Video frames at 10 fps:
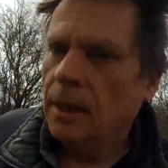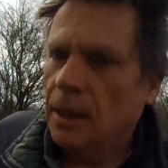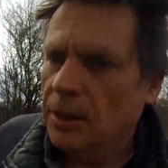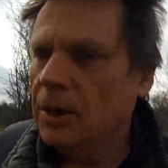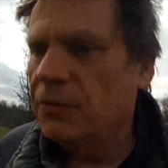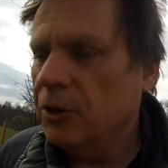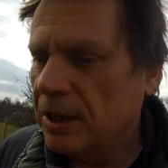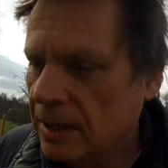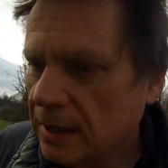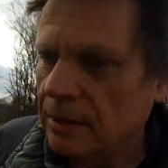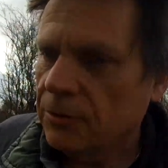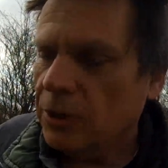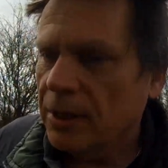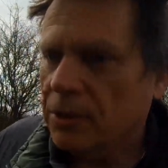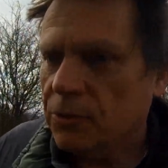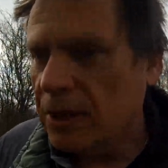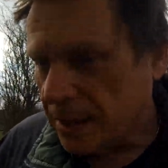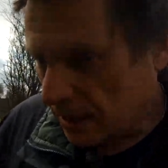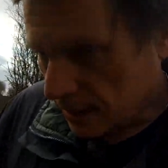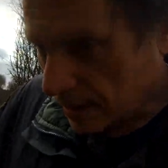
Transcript: and I've tried to treat it